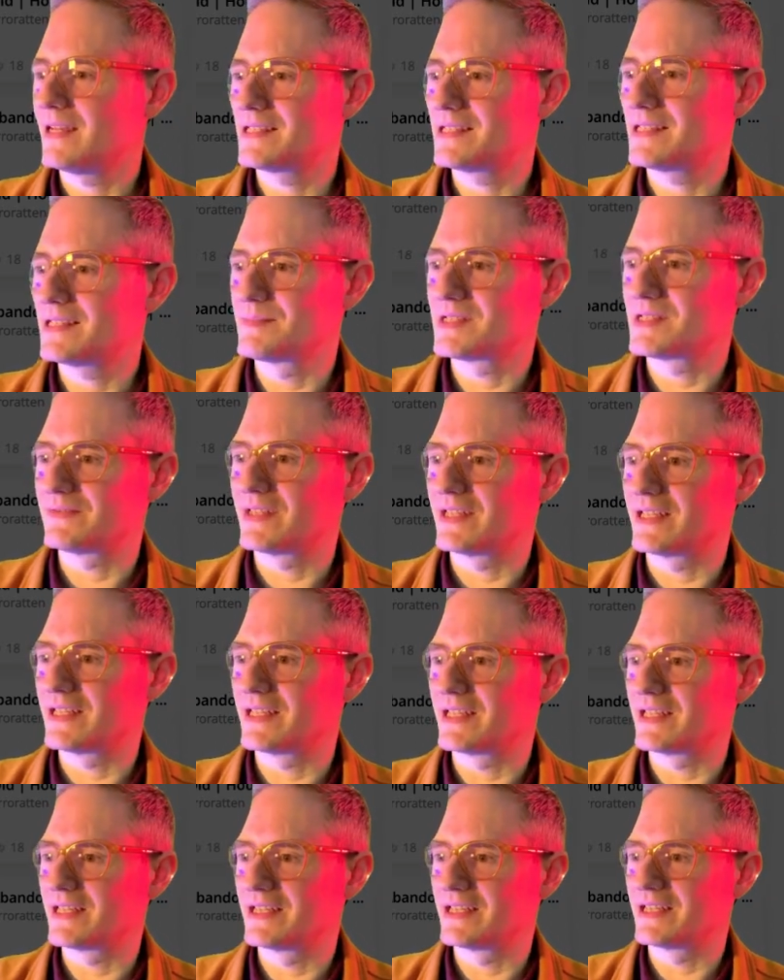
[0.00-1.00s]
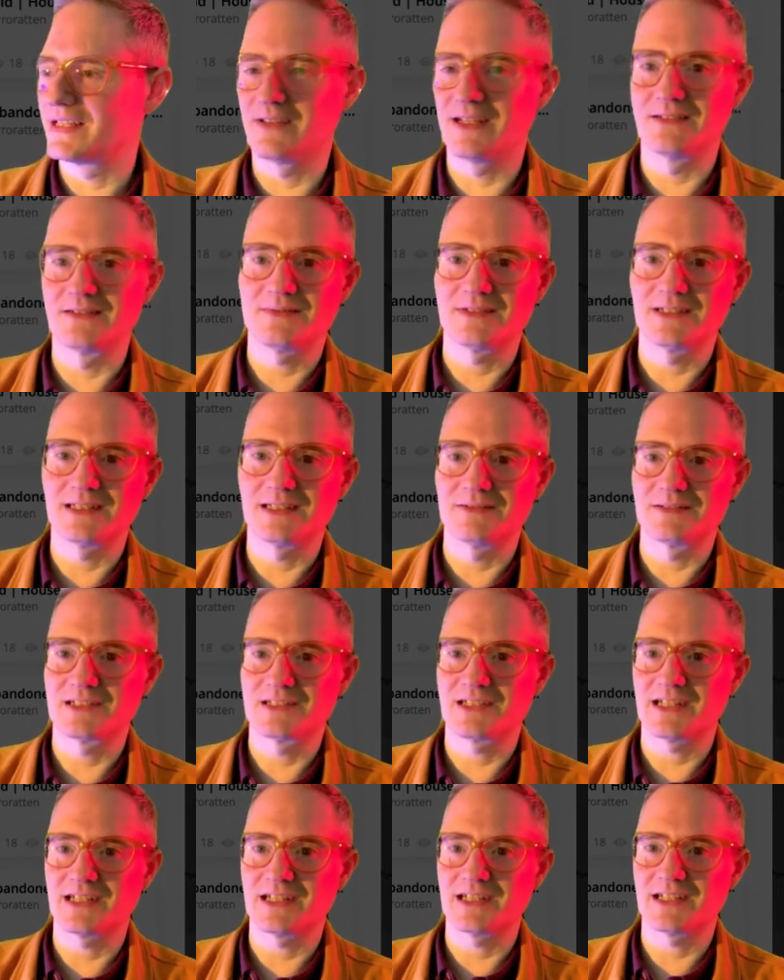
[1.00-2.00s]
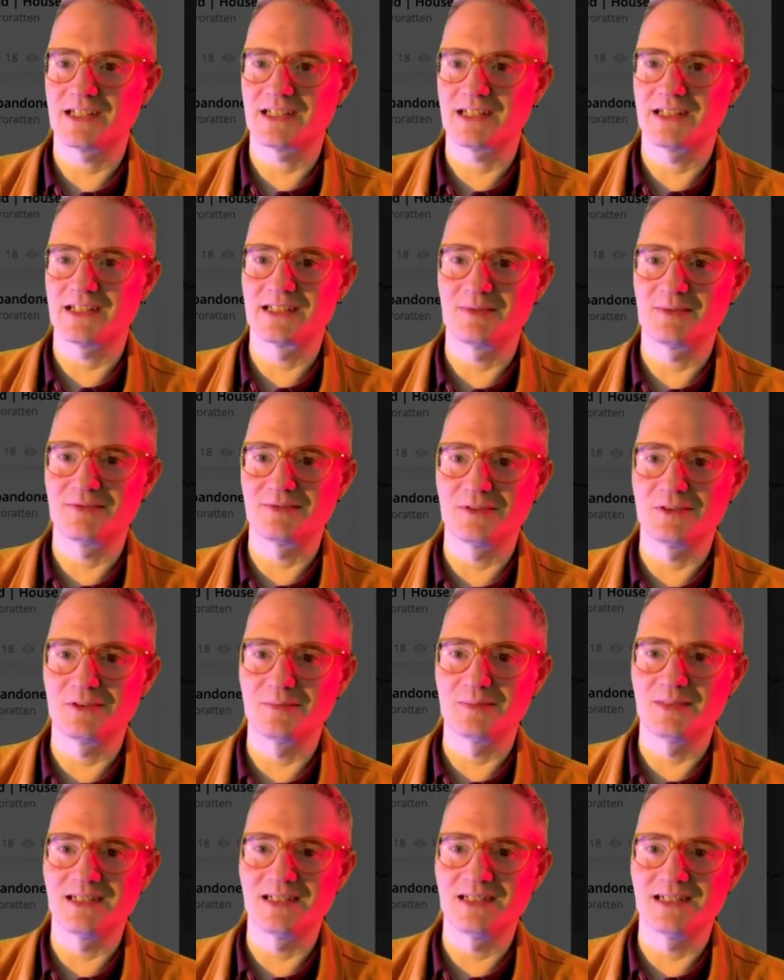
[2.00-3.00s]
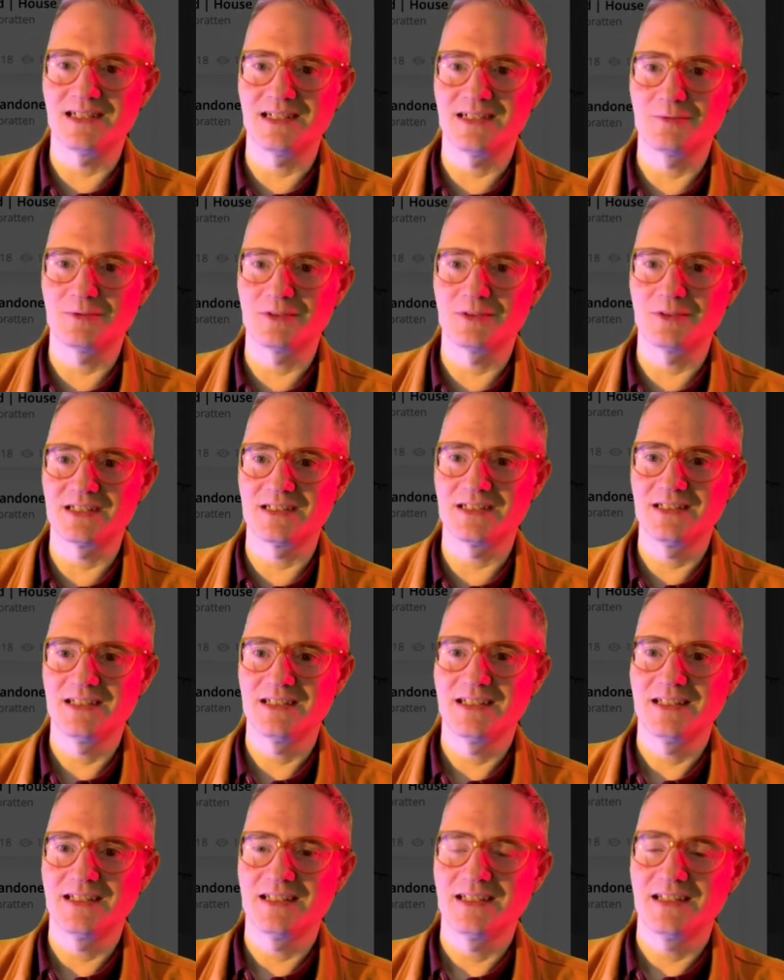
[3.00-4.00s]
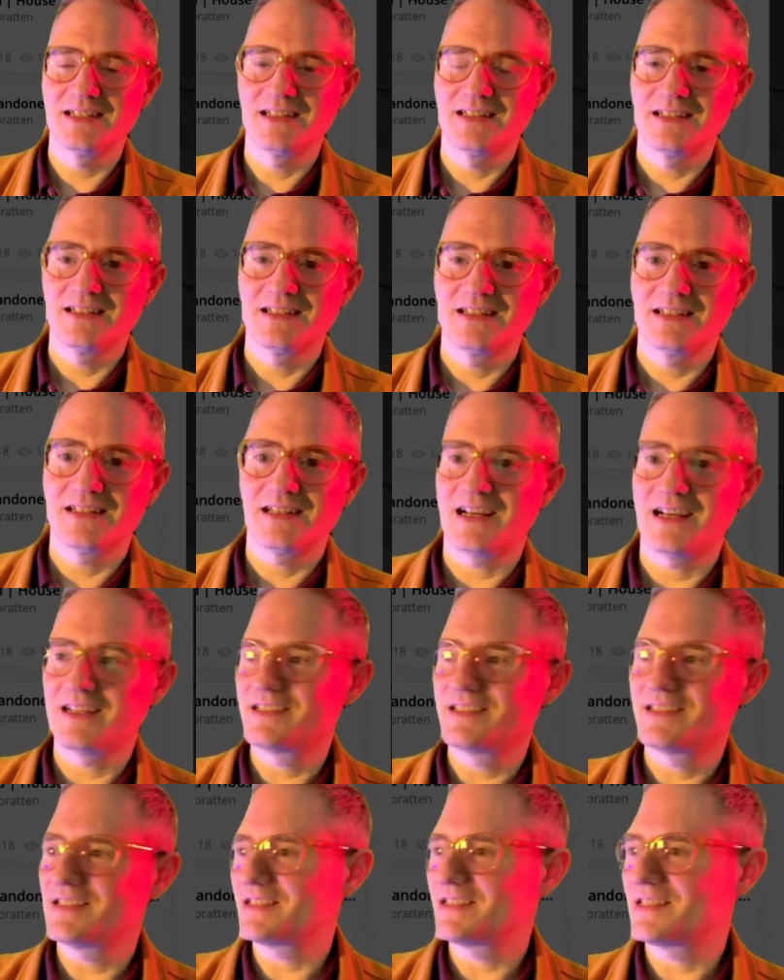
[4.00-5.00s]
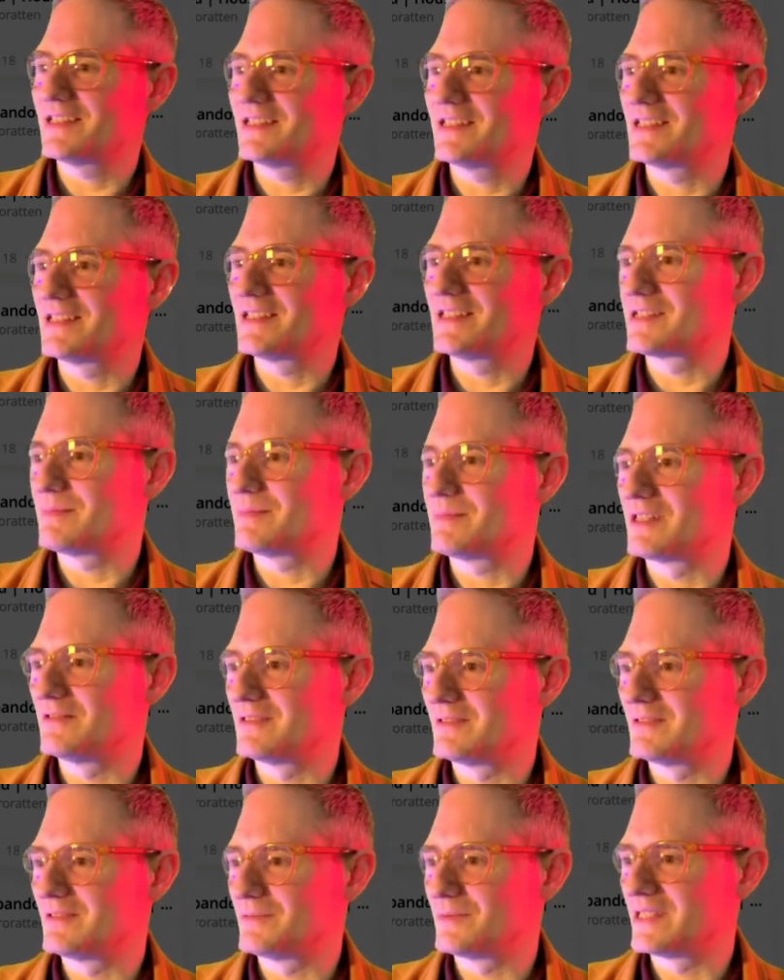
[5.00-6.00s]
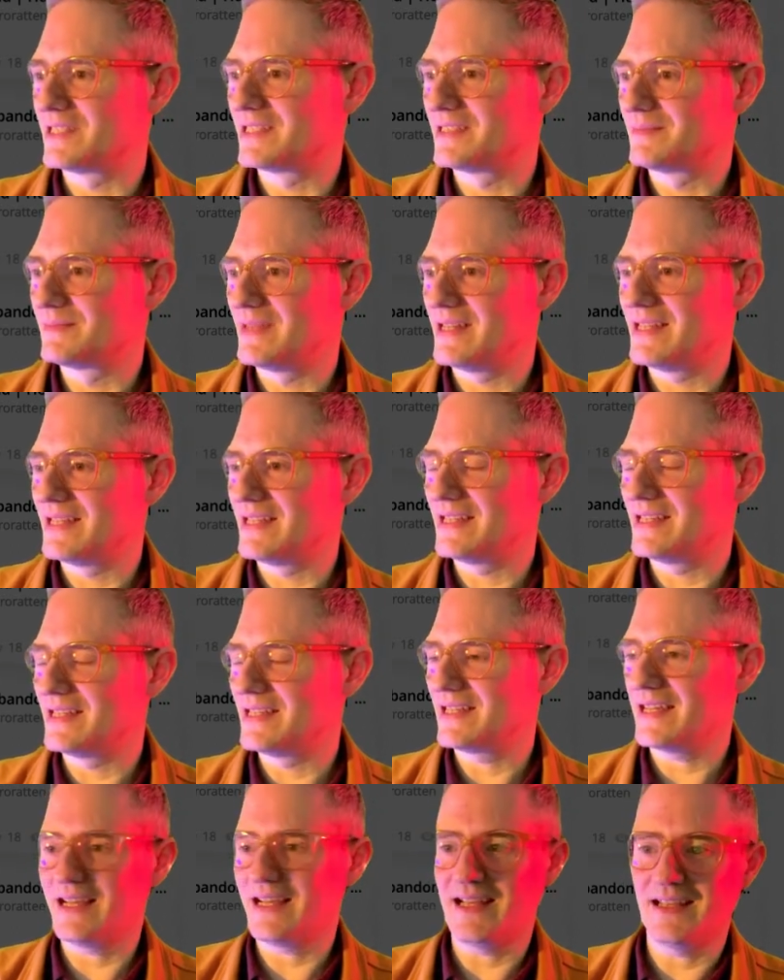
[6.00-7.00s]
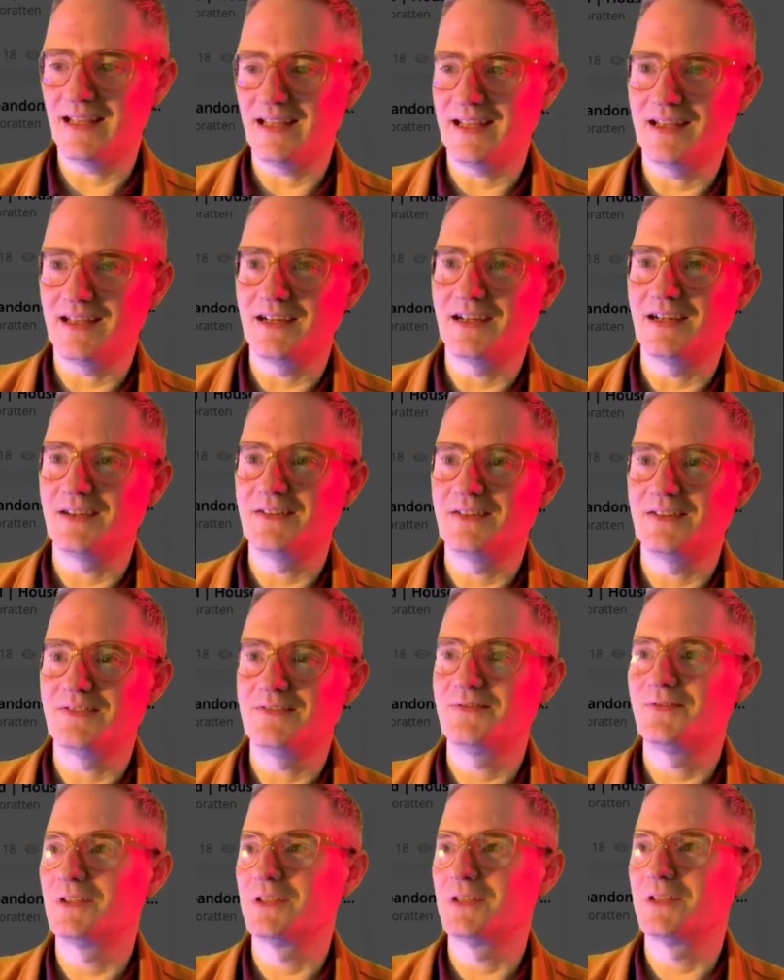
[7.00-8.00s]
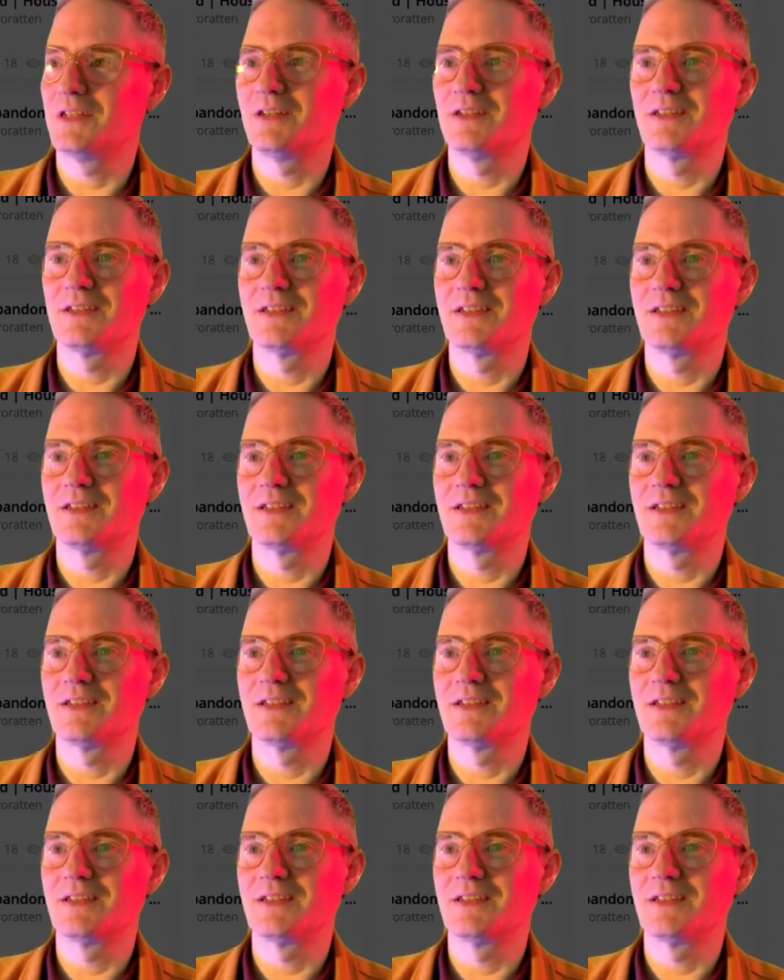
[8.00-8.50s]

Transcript: stuff kicking around when I was checking this before, but I just think this would be cool if we could make a full-on